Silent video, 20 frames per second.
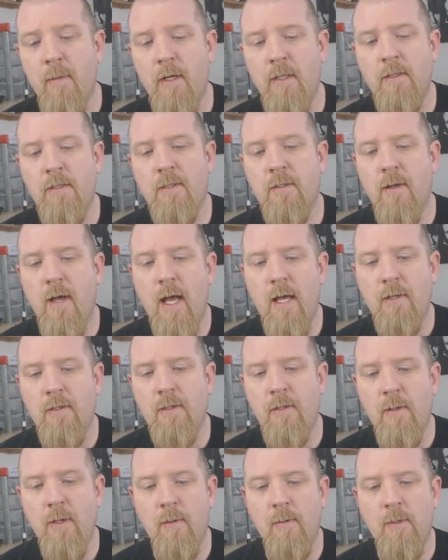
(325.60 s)
Mods,
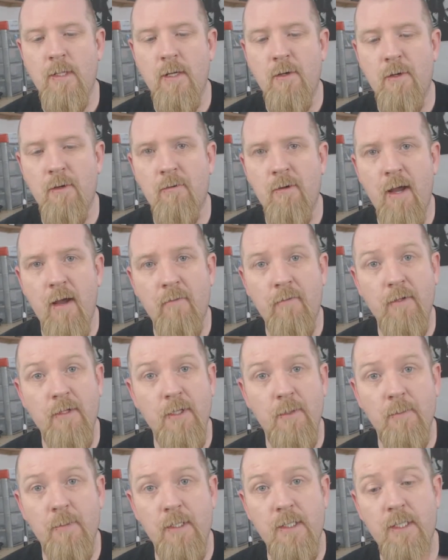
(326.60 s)
so I was looking around for
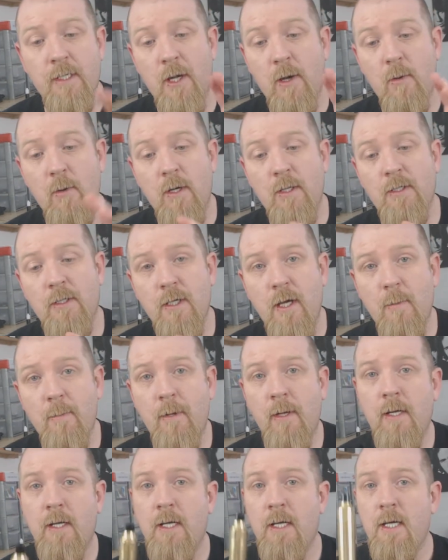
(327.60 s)
something to go on
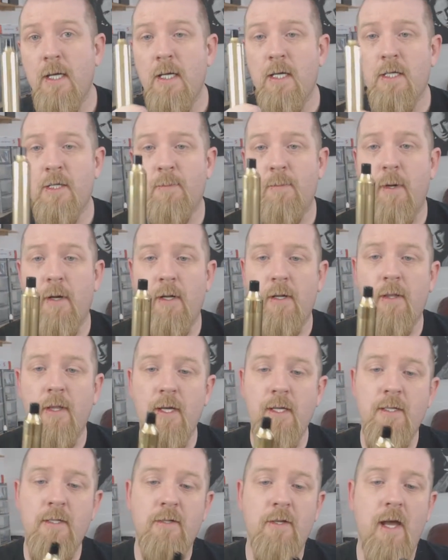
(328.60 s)
top, spotted
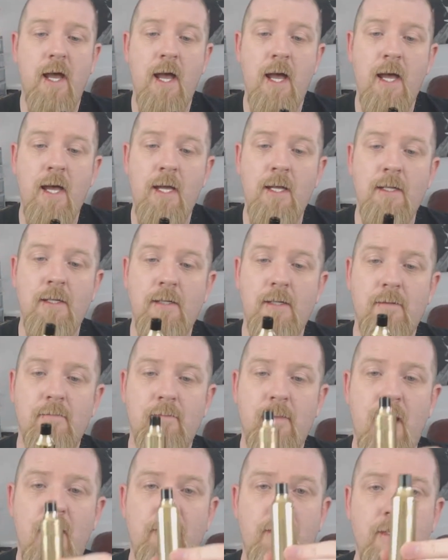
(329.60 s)
this, and
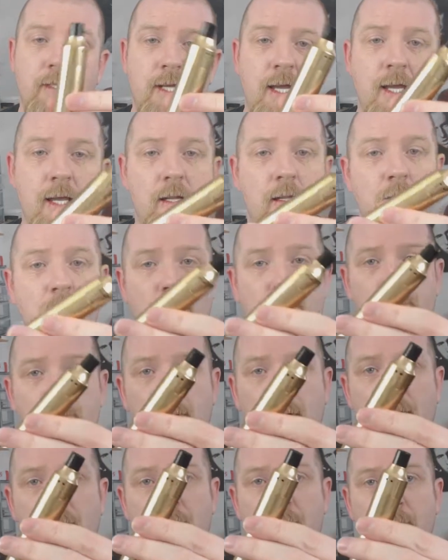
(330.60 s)
I have to say it looks
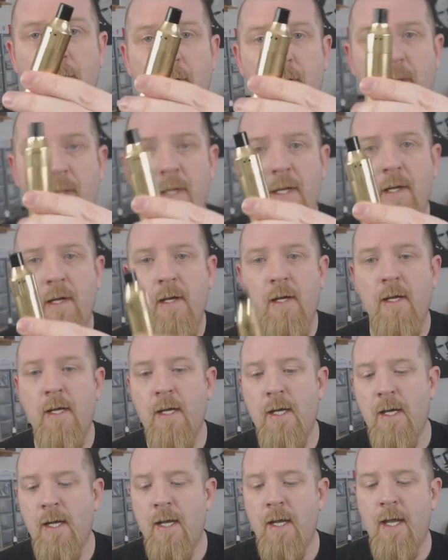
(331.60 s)
pretty good on there.
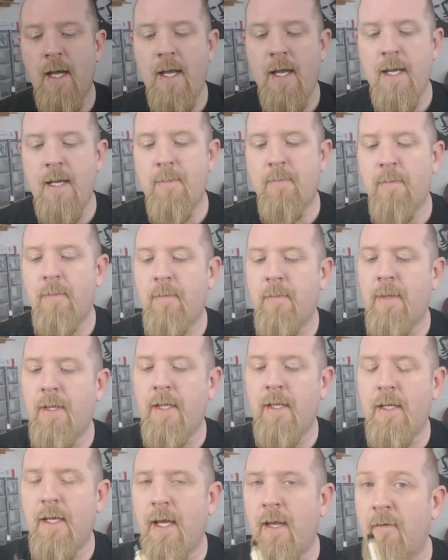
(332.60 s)

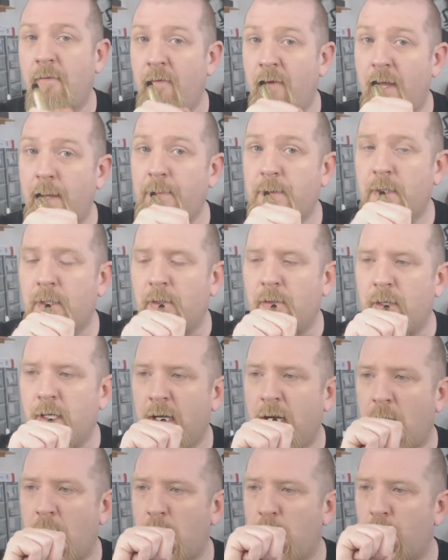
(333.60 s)
It vapes
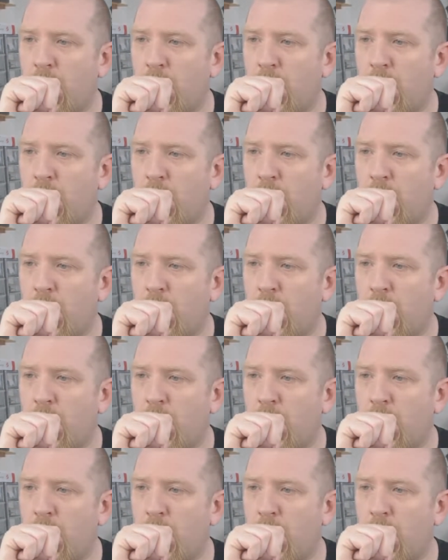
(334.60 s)
alright.